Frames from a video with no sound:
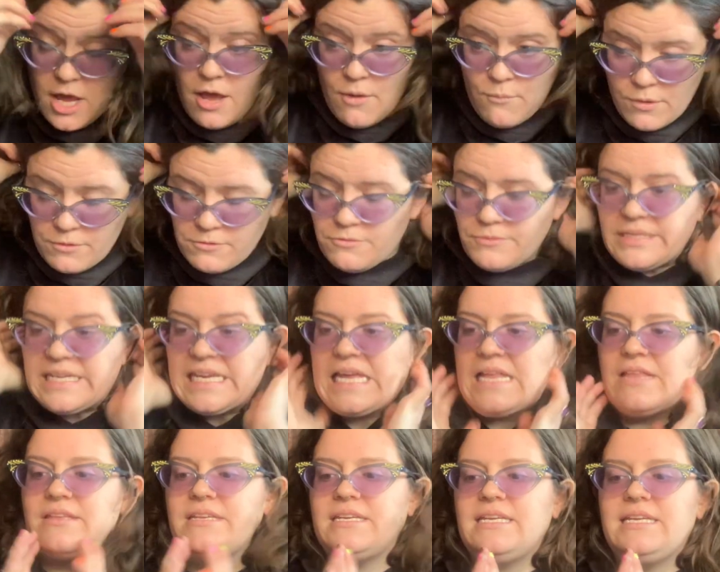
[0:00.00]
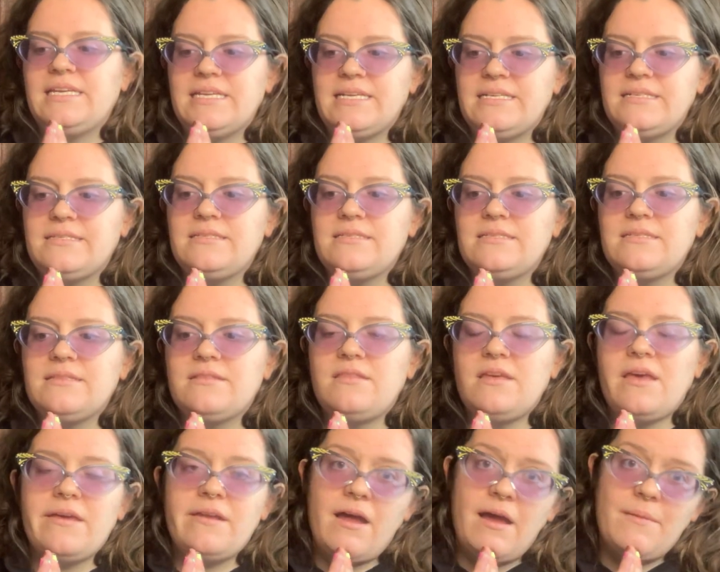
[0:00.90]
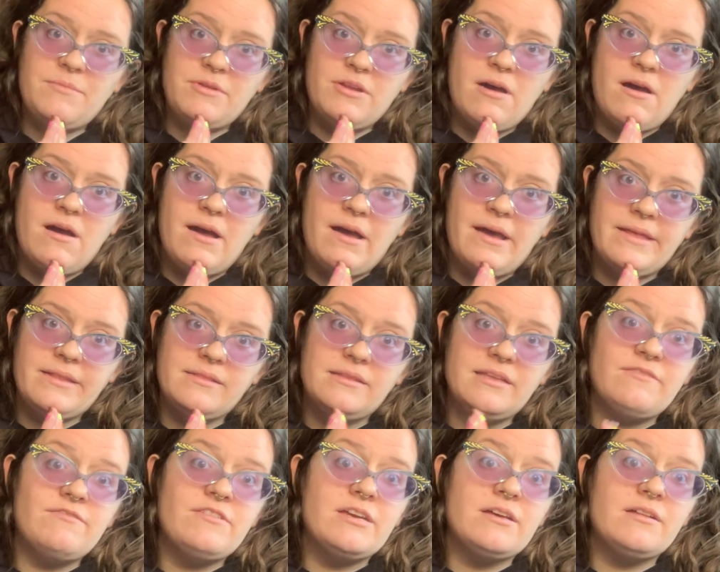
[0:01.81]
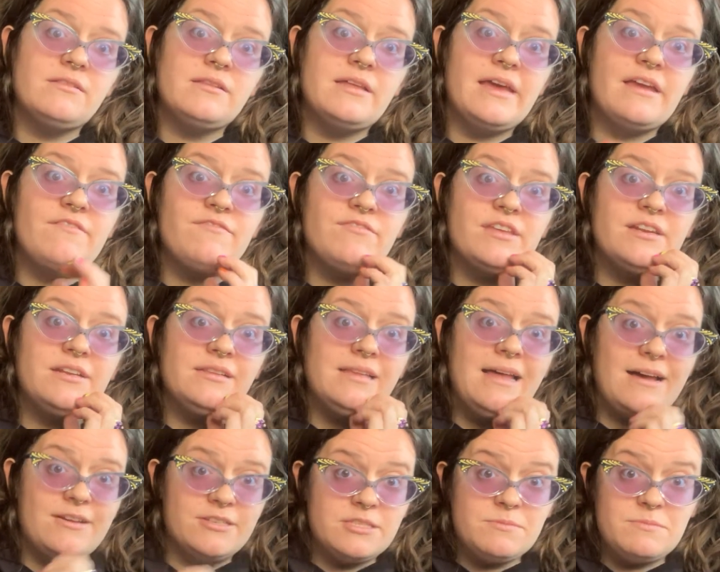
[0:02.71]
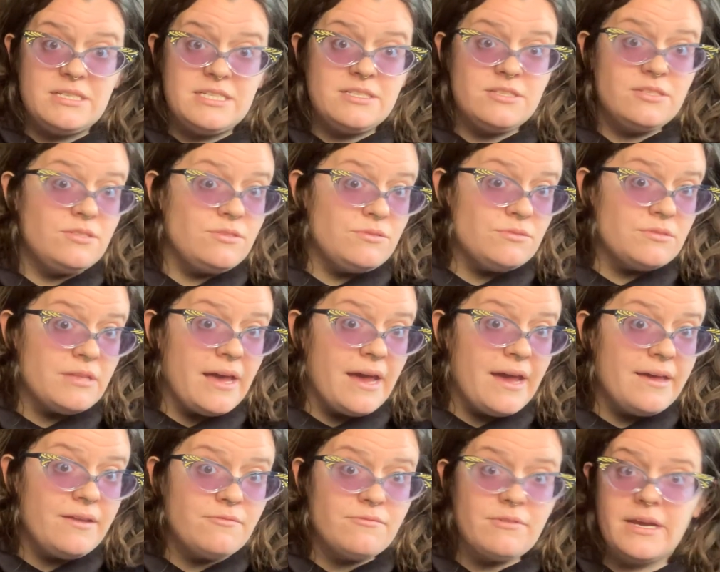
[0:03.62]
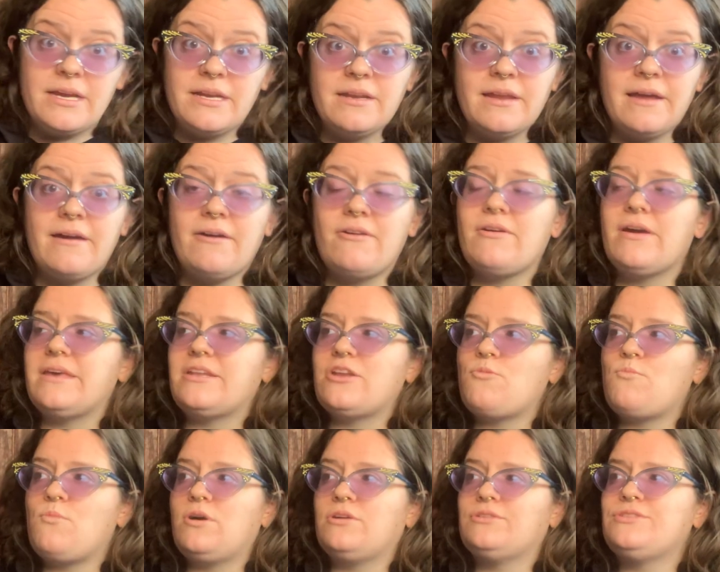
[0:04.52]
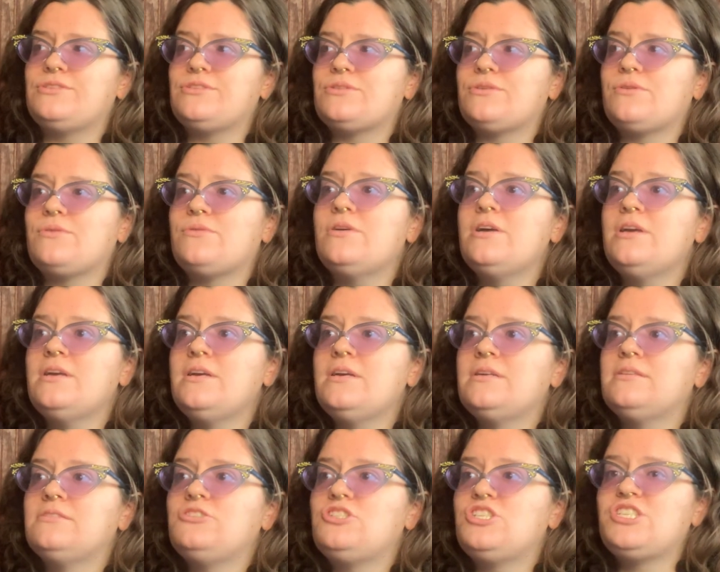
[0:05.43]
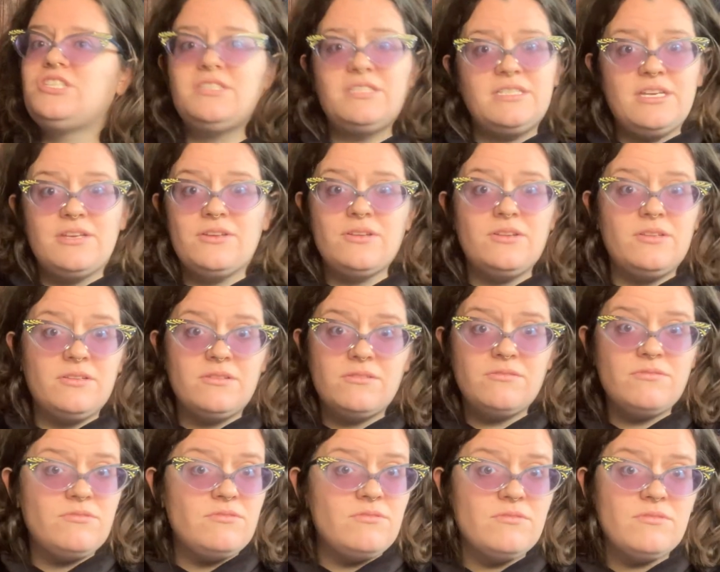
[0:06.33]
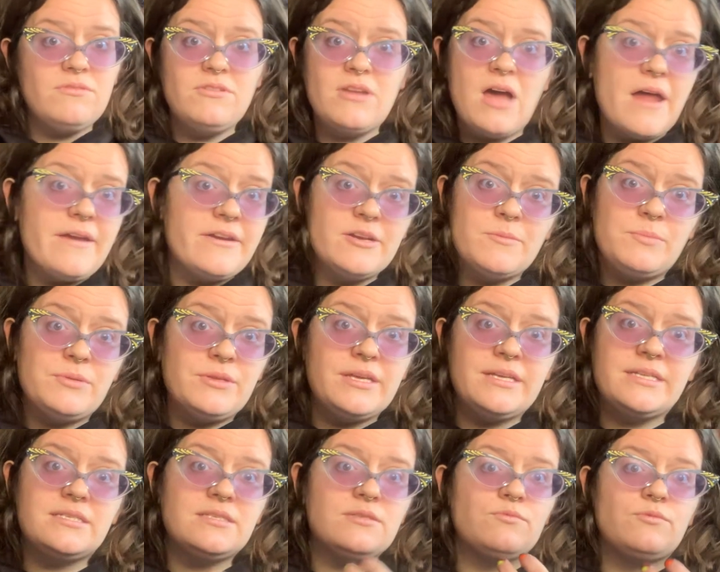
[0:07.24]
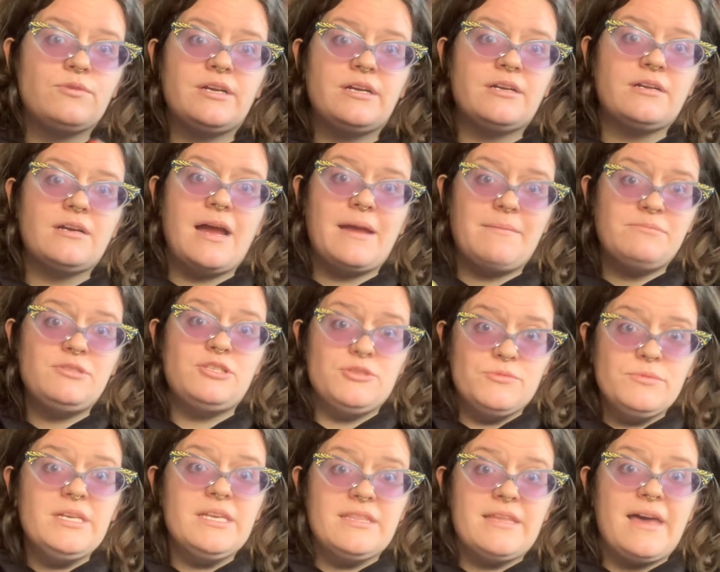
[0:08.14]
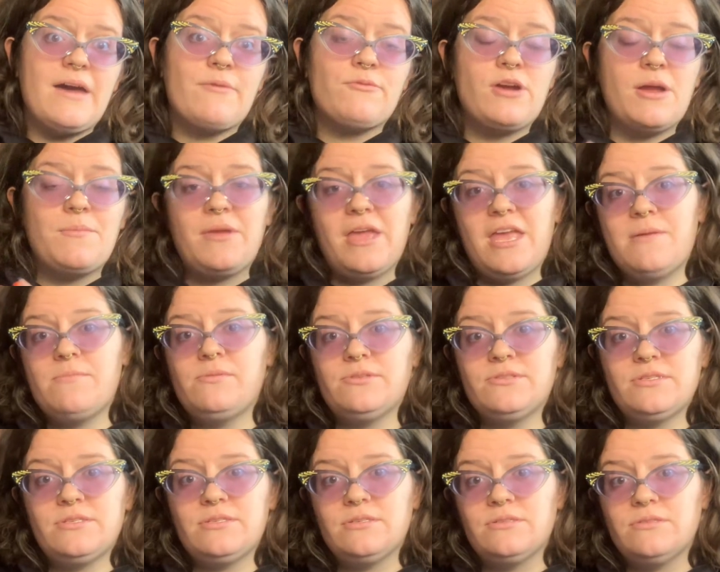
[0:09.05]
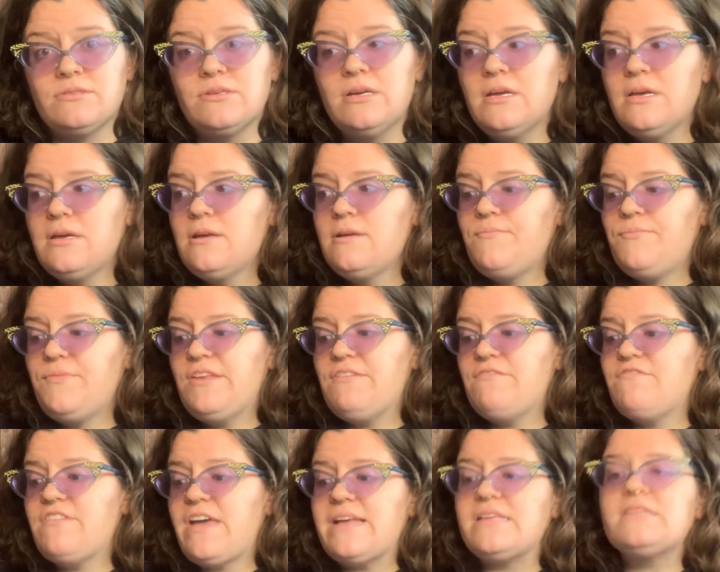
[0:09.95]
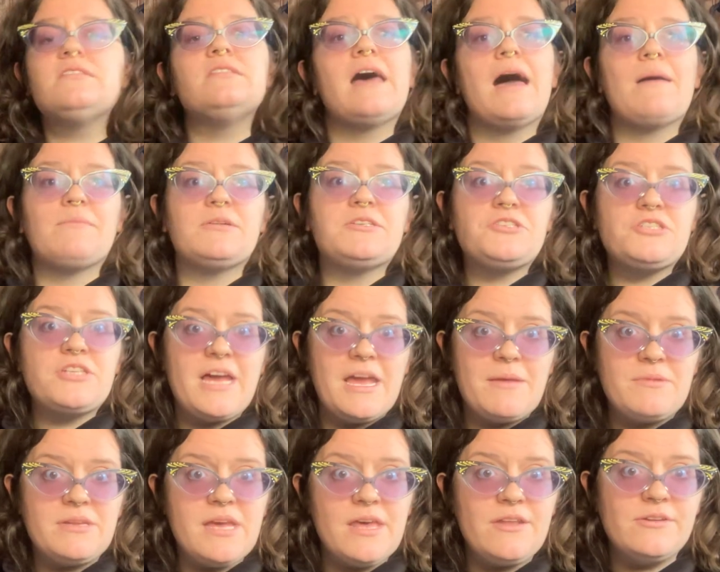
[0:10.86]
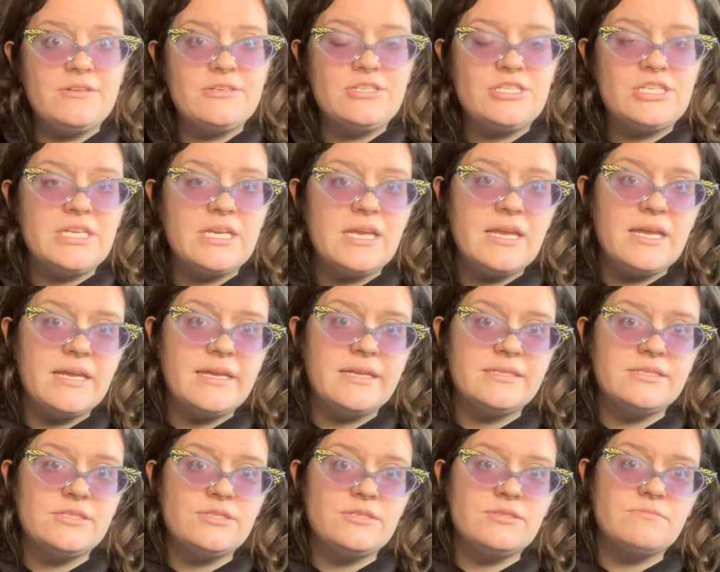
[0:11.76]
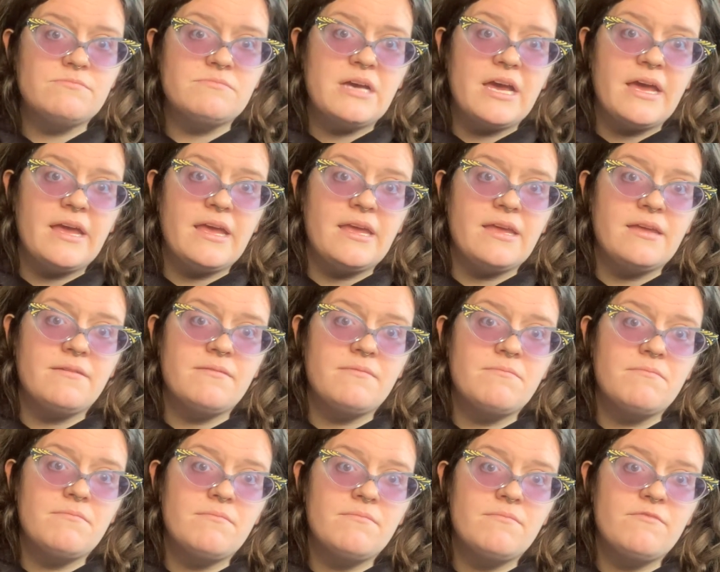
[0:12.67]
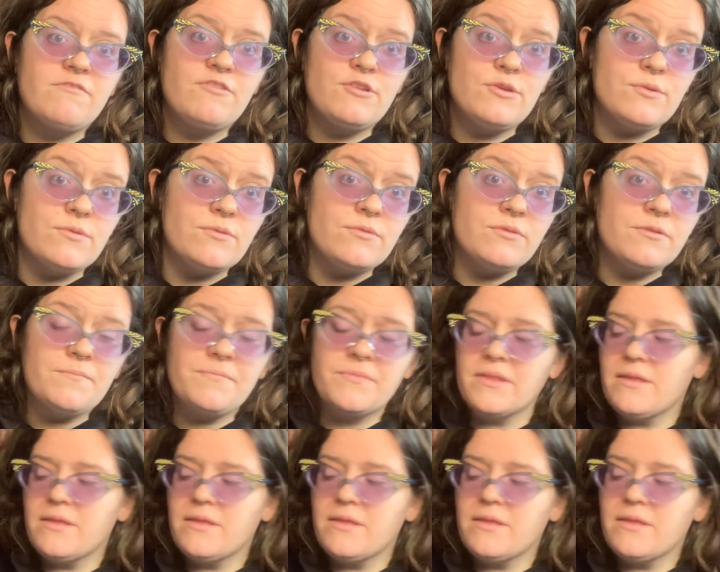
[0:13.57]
Well, the reality is that I'm not living a life that allows me to do that right now, and I'm also just still not in a place where I'm doing that, where I'm able to invest that much time and energy into my food.